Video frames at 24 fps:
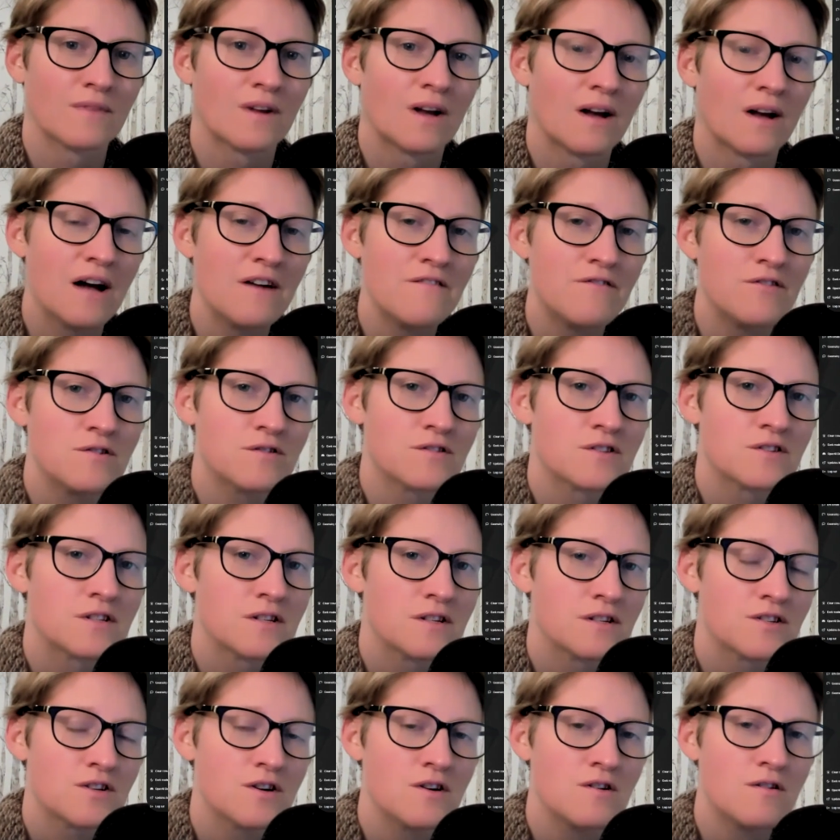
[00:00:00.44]
Hi, folks.
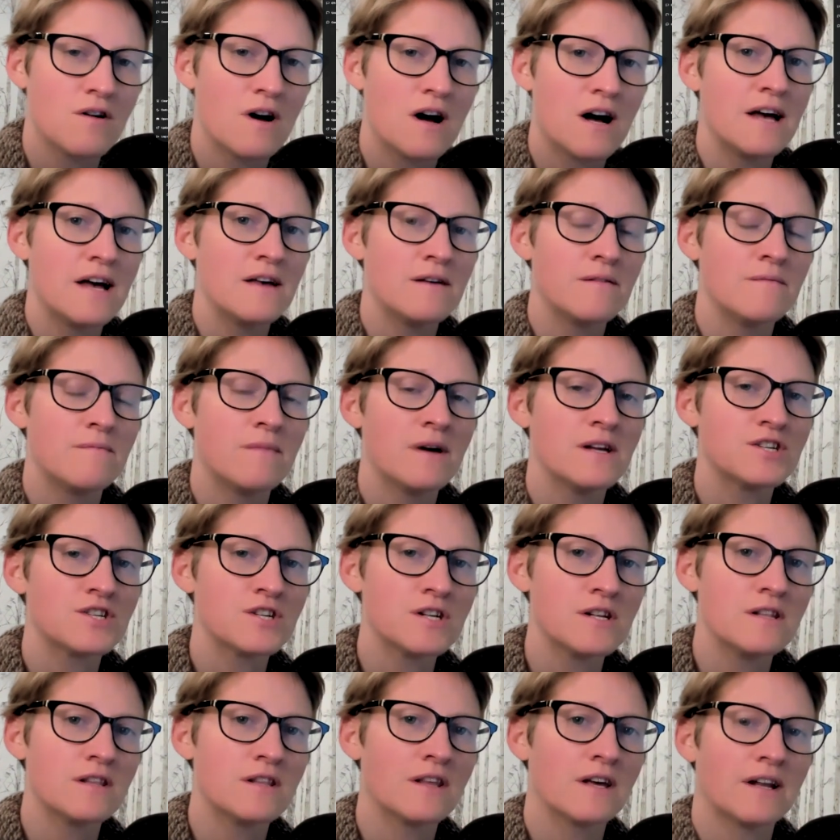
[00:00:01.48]
So I
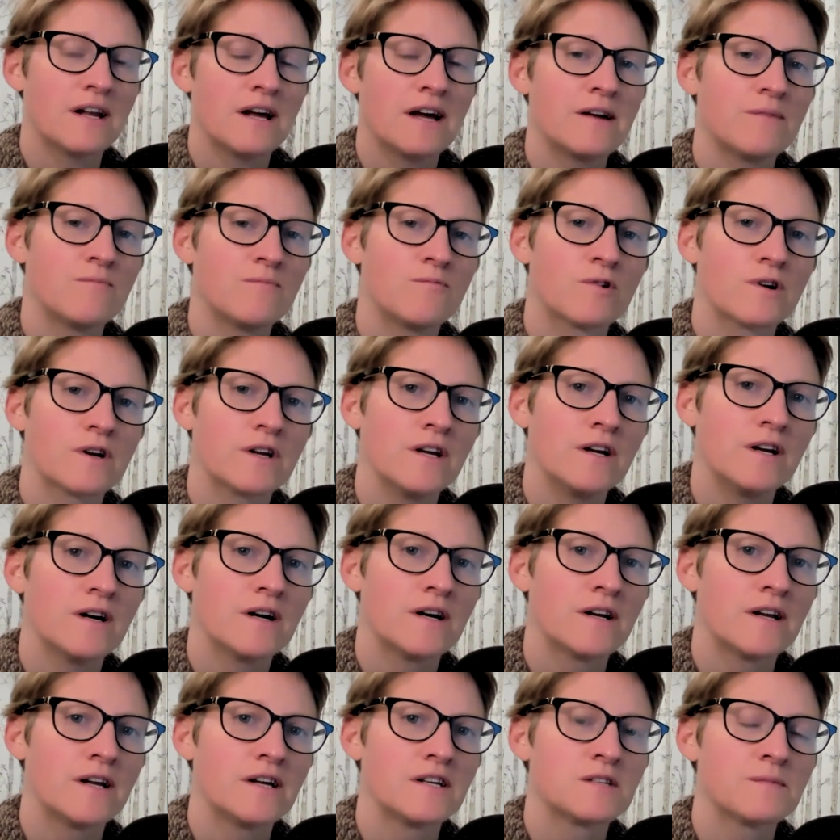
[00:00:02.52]
mentioned that I am working
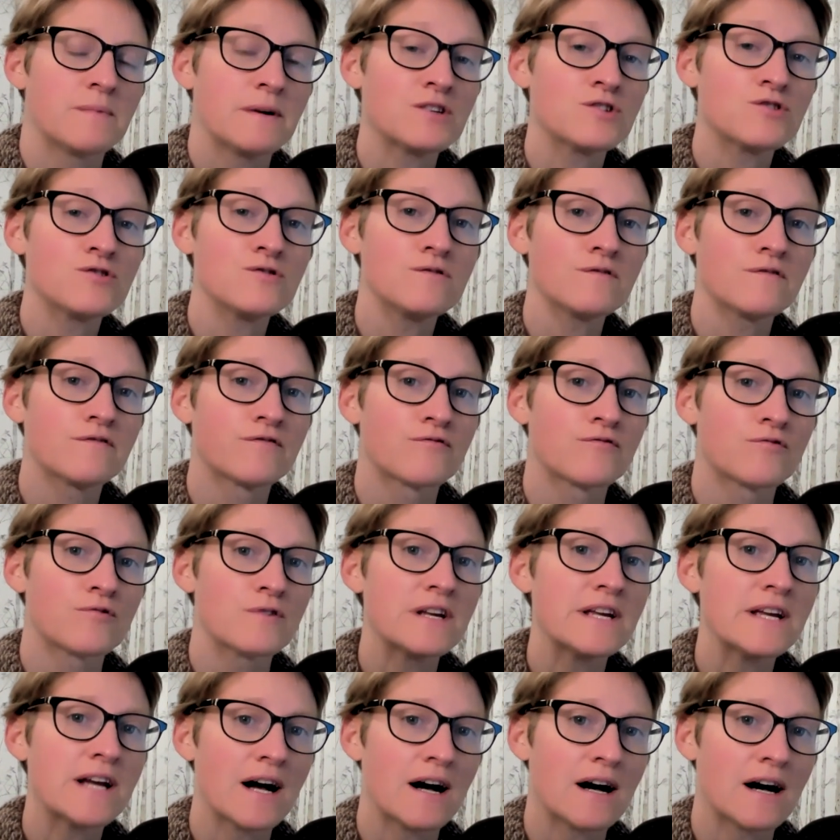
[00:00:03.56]
on a special
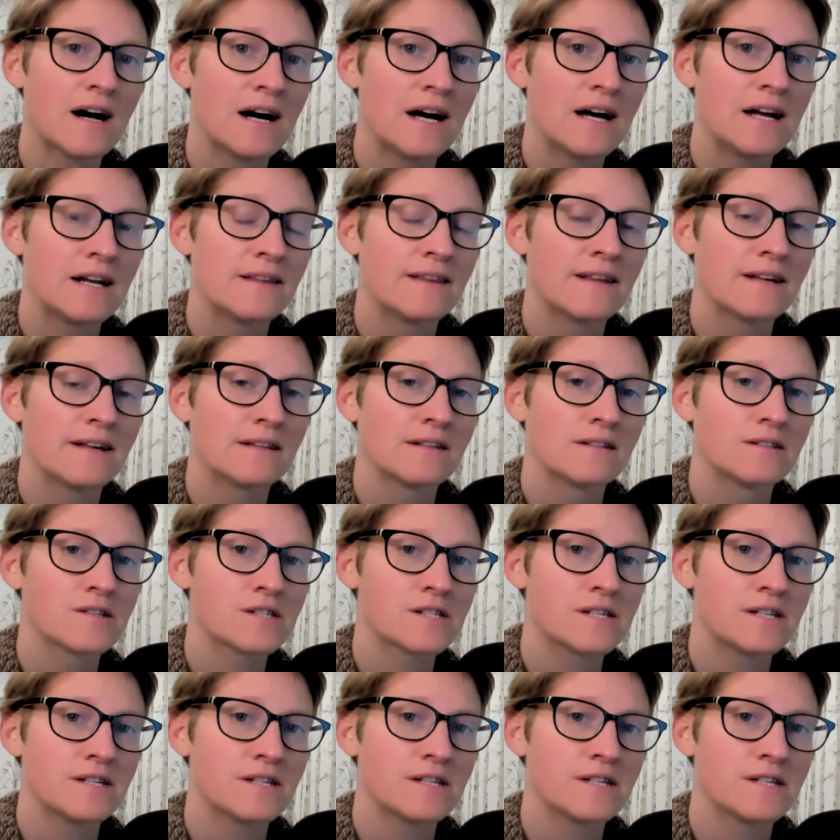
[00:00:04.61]
free guide that
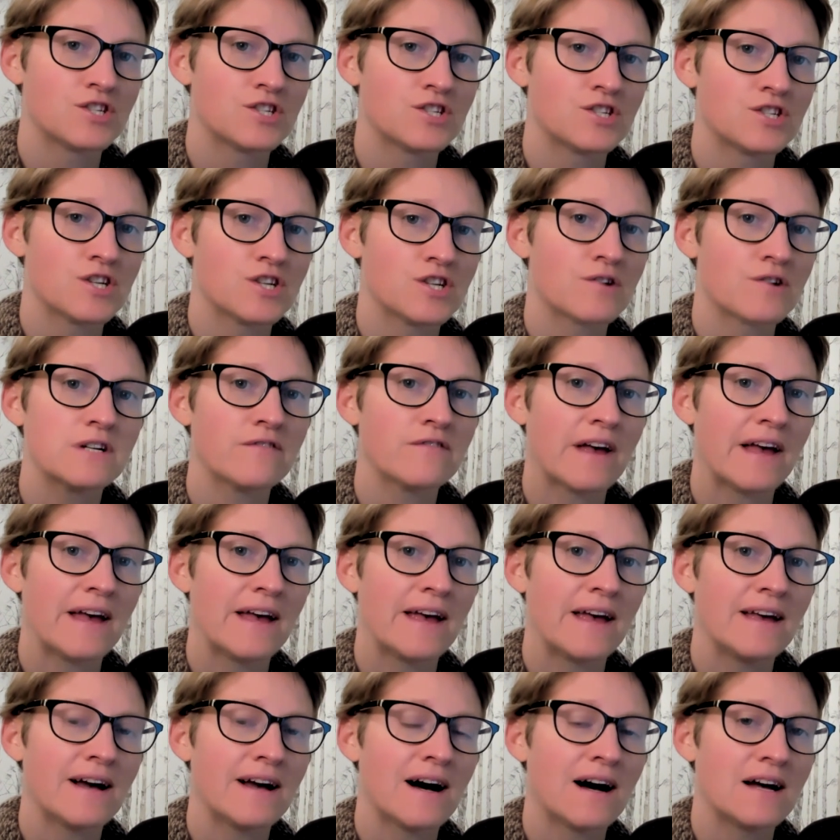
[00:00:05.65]
looks at generative
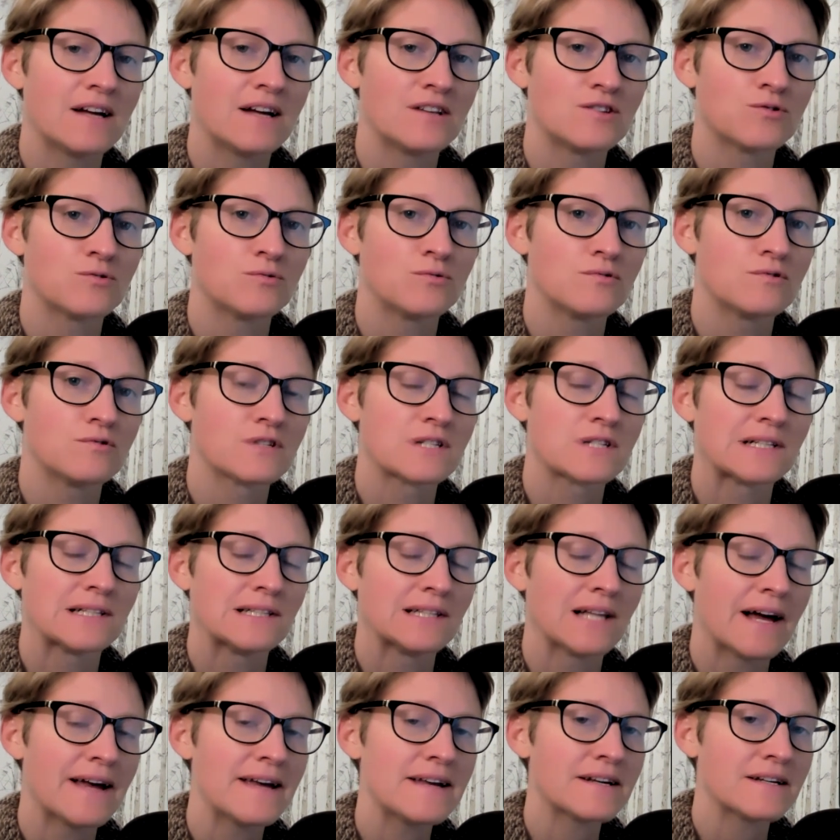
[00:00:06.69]
AI tools
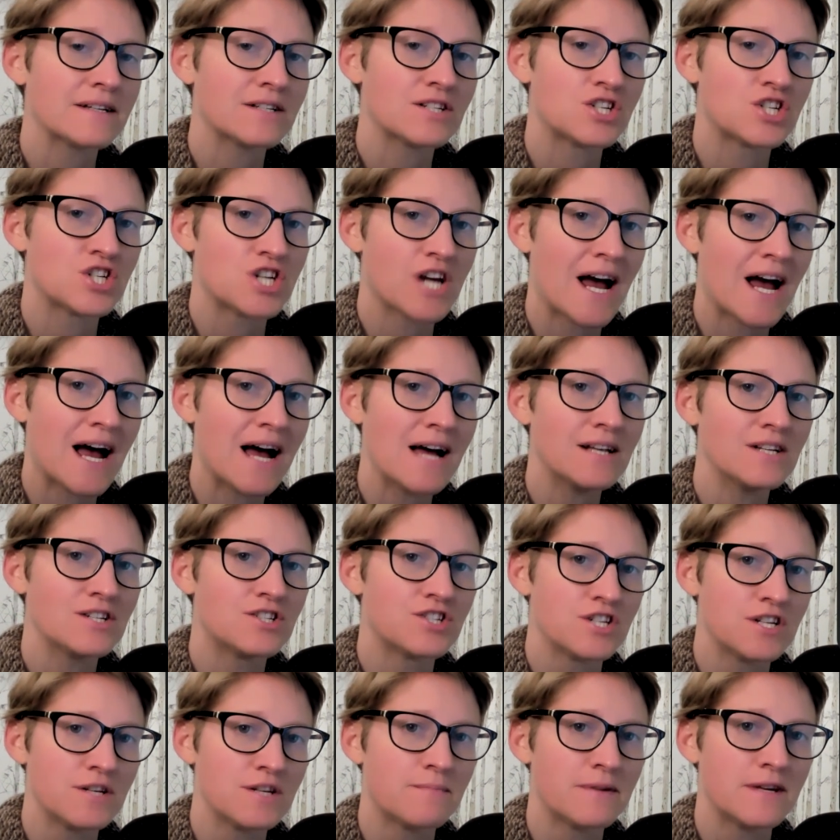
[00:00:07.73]
like
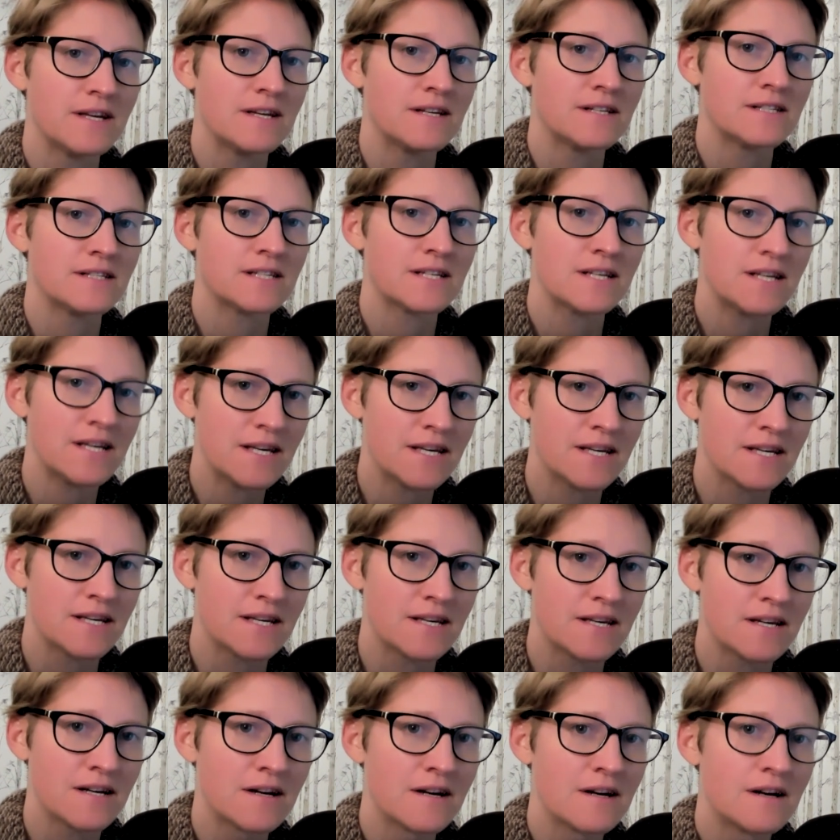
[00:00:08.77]

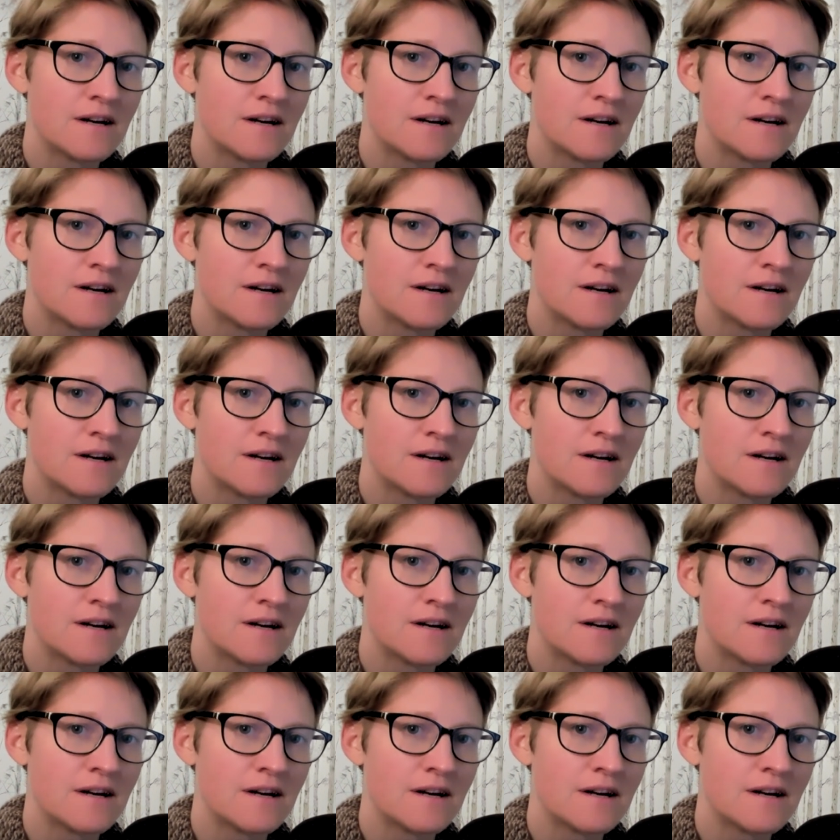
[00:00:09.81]
ChatGPT